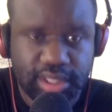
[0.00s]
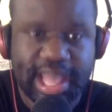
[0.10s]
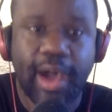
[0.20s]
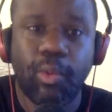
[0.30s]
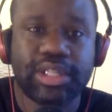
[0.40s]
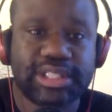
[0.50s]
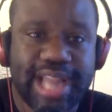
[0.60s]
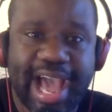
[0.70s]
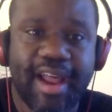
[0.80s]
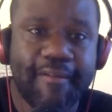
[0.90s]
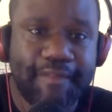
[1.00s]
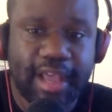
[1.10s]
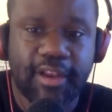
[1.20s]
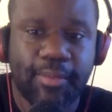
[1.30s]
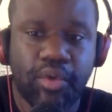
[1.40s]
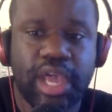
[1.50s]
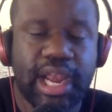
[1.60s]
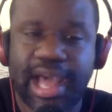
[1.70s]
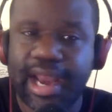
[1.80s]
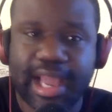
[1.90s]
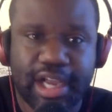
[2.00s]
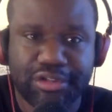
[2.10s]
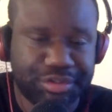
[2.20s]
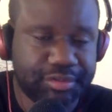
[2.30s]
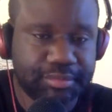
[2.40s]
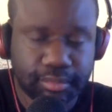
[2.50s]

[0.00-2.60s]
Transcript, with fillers: that was not available in a lot of countries.